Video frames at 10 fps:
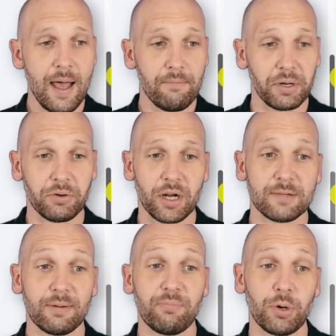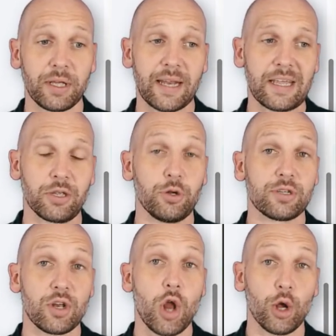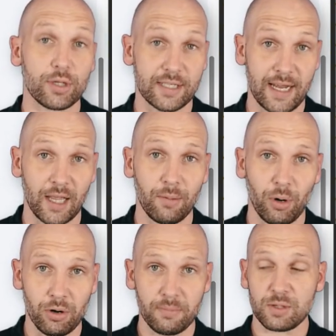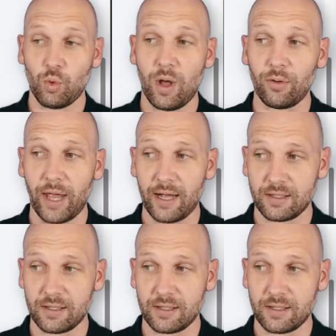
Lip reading: But you'll notice we've put in a user notes down the bottom as well now.